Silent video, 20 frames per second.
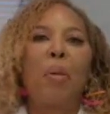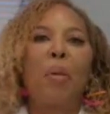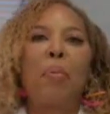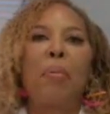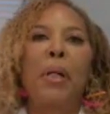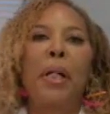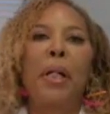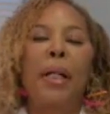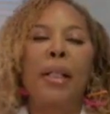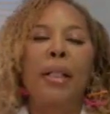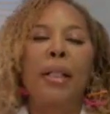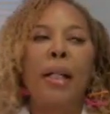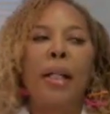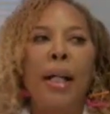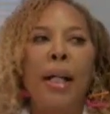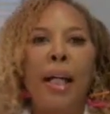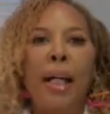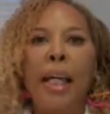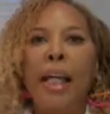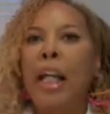But,
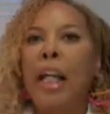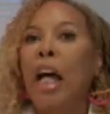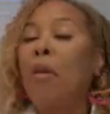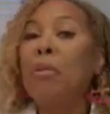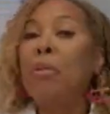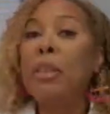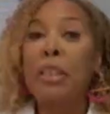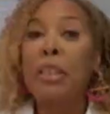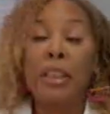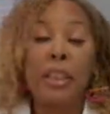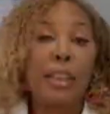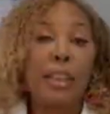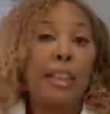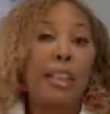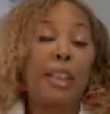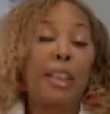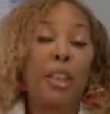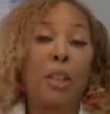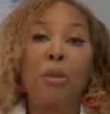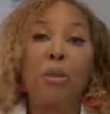and I was
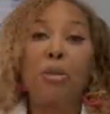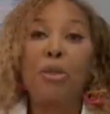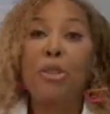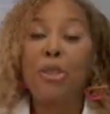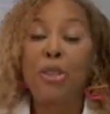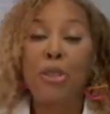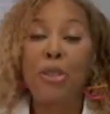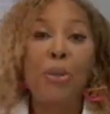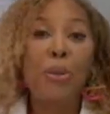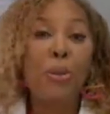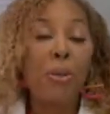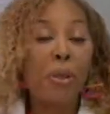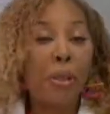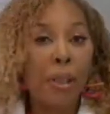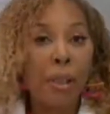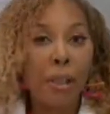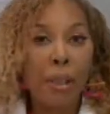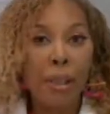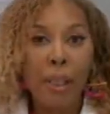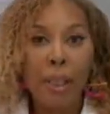just so
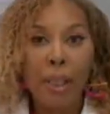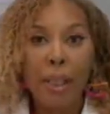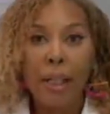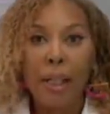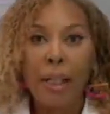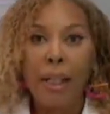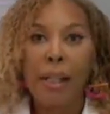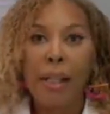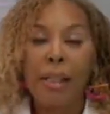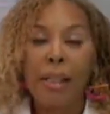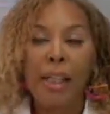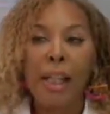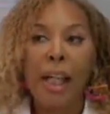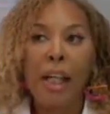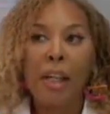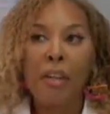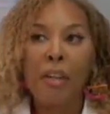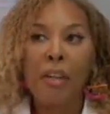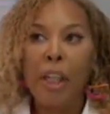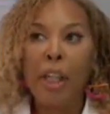sure
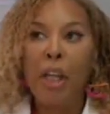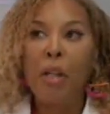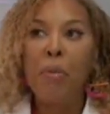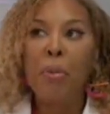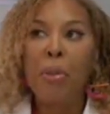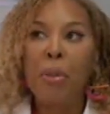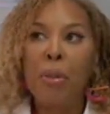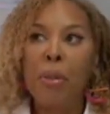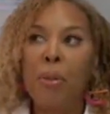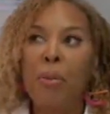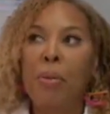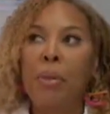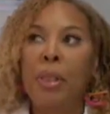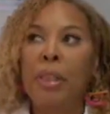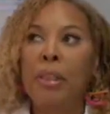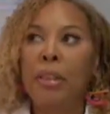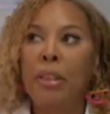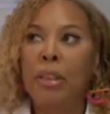that they were going